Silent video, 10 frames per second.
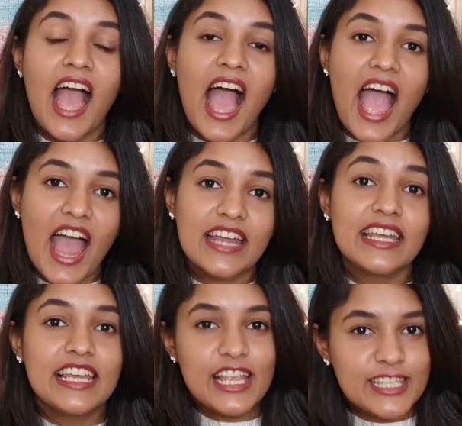and
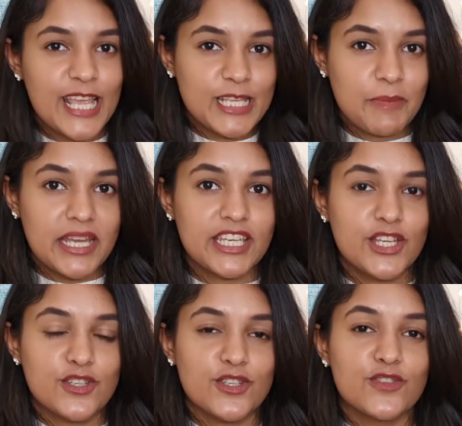less
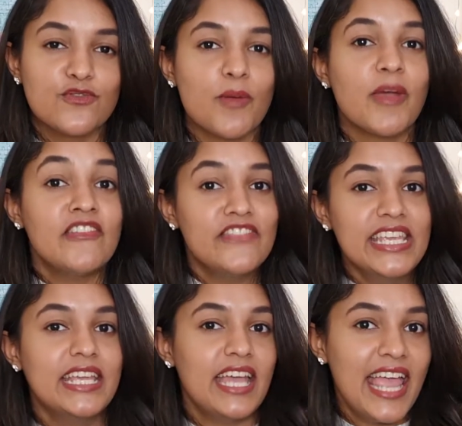expectations from my
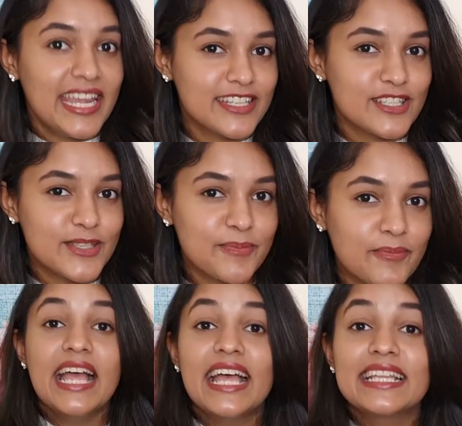weekends.
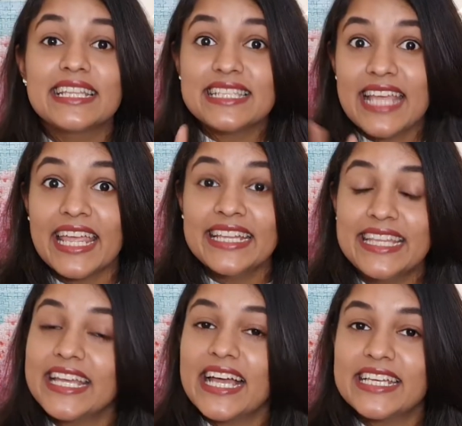The second
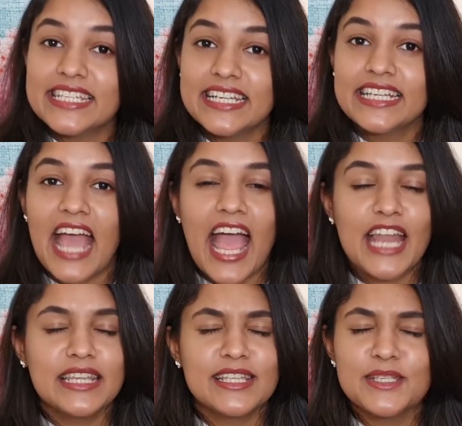thing I did,
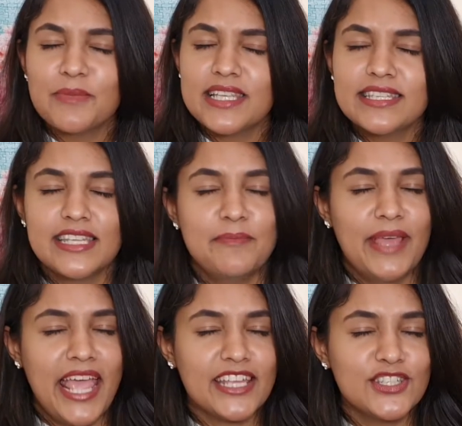and this may seem
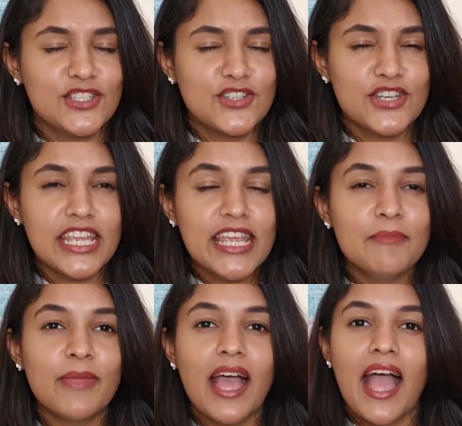
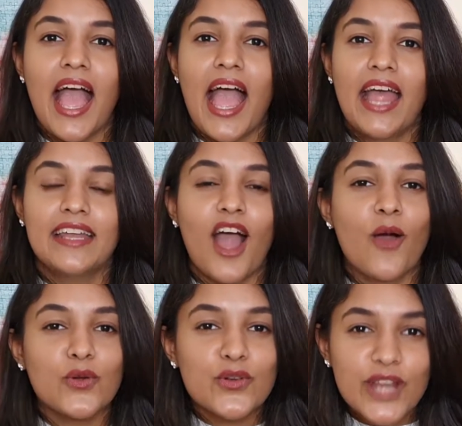extreme and
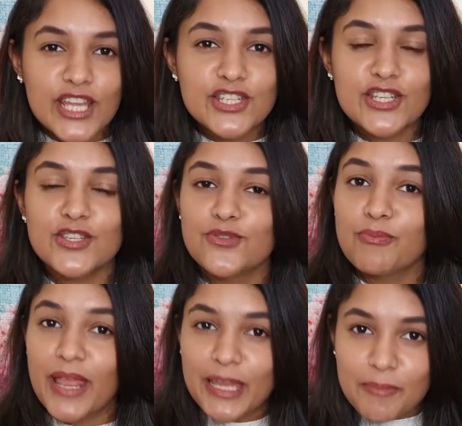outrageous to
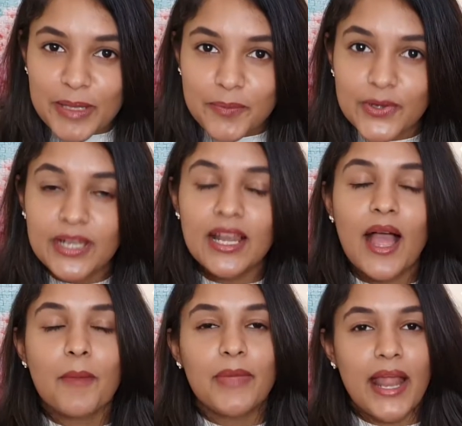many people,
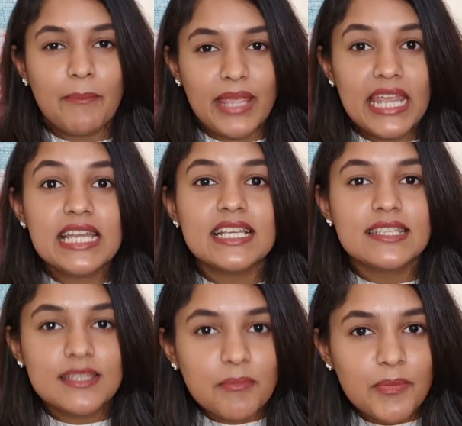but I made a
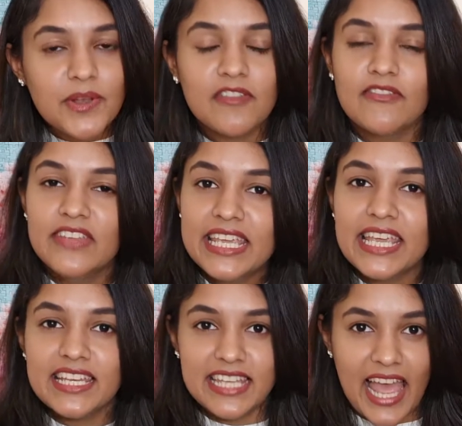simple
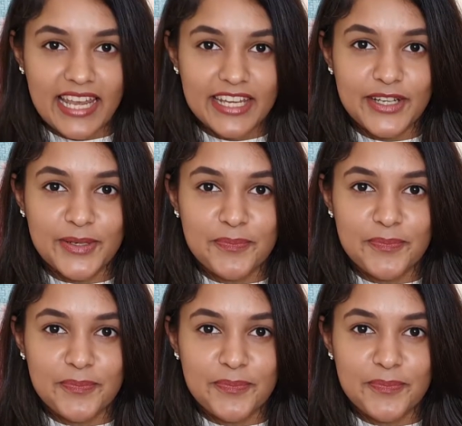weekend calendar.